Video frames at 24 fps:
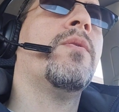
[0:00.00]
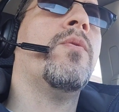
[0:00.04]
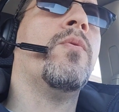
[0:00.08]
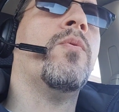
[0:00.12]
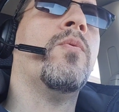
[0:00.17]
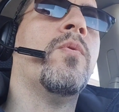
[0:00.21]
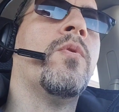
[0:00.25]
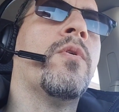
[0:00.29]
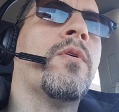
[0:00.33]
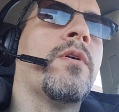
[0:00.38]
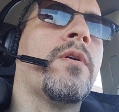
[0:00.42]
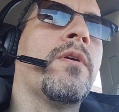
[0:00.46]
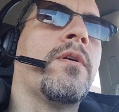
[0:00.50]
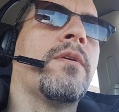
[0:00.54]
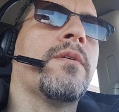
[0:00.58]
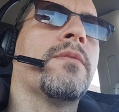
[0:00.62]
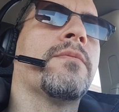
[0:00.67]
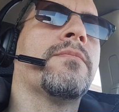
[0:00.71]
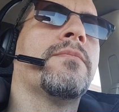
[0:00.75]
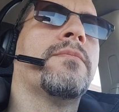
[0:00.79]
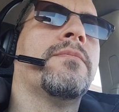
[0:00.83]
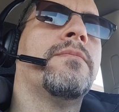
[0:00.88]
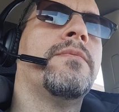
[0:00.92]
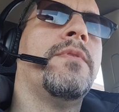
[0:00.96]
Or
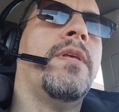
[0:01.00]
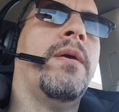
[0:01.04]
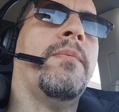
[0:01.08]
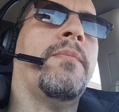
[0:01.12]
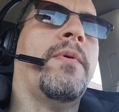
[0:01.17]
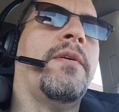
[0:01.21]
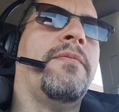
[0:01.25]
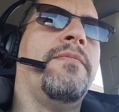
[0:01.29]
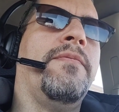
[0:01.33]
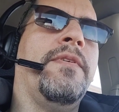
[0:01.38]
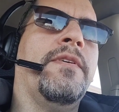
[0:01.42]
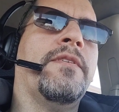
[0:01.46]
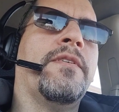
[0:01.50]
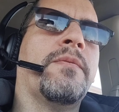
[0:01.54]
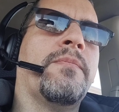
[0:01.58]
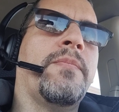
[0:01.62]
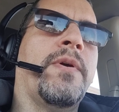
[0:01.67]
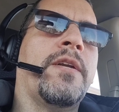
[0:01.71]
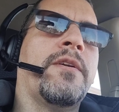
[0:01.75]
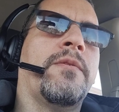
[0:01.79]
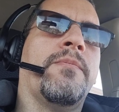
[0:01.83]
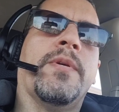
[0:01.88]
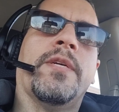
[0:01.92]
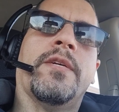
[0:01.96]
am I feeling
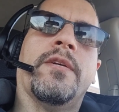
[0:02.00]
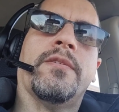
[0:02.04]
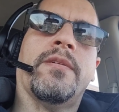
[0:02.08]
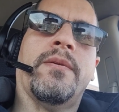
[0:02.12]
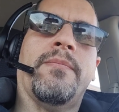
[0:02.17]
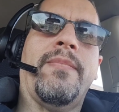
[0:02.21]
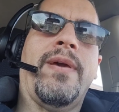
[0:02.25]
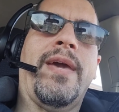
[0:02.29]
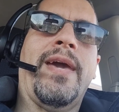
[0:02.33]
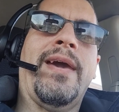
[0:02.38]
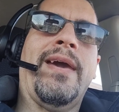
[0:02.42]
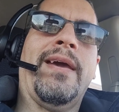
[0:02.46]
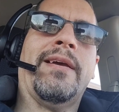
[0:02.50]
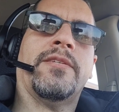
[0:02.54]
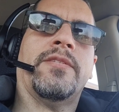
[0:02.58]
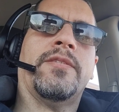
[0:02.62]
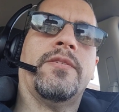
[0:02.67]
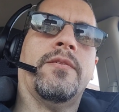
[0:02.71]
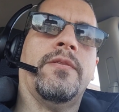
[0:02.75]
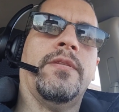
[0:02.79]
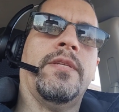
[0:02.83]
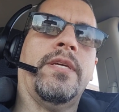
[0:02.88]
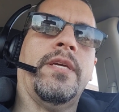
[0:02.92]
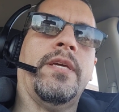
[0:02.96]
better because I'm
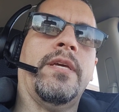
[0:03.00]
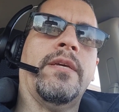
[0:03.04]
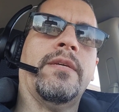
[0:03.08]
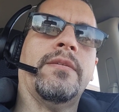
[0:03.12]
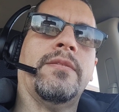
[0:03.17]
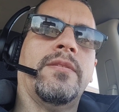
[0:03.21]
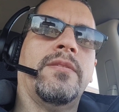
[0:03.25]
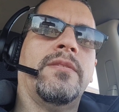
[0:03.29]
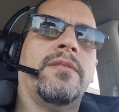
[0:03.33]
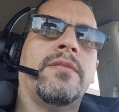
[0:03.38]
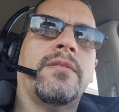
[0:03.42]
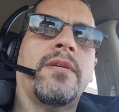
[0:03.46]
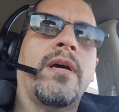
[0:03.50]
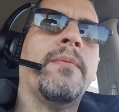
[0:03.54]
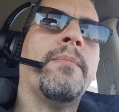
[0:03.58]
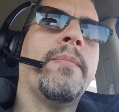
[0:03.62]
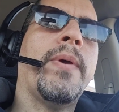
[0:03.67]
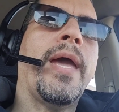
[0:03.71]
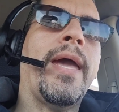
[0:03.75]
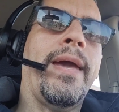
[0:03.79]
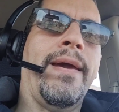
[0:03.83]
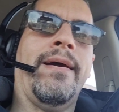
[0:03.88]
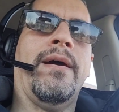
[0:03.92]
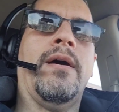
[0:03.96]
actually
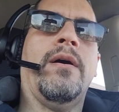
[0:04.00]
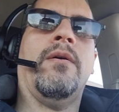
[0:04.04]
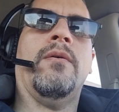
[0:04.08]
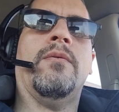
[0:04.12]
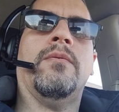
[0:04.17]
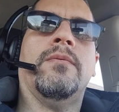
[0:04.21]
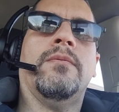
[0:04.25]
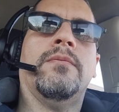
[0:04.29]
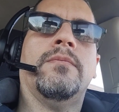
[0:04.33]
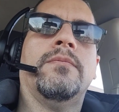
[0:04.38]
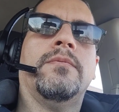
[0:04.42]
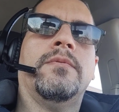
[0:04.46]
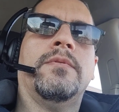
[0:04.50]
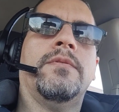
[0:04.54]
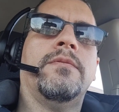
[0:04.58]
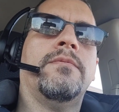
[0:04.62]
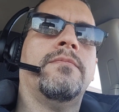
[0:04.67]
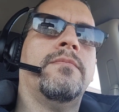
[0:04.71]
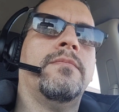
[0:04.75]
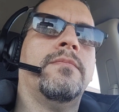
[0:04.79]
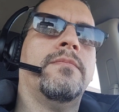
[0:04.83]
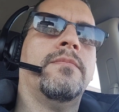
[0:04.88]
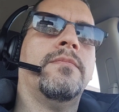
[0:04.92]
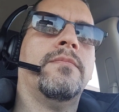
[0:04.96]
somehow
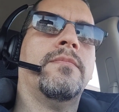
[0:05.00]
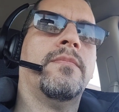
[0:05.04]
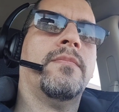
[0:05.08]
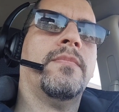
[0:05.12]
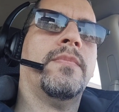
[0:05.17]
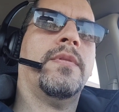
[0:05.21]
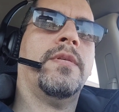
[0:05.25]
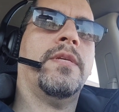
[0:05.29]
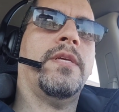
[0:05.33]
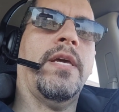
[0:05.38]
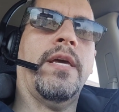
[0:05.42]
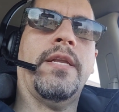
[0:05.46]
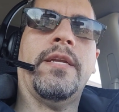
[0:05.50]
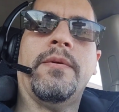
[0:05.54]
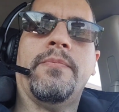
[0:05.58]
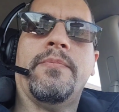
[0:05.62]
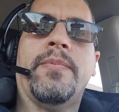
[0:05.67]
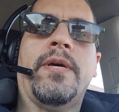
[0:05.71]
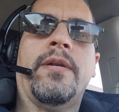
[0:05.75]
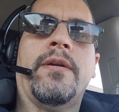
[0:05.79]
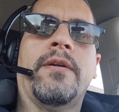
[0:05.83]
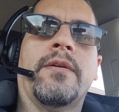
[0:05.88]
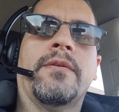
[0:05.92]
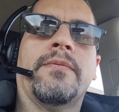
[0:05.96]
getting
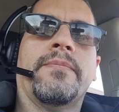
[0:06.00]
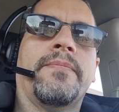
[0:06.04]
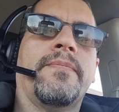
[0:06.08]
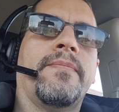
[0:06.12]
better?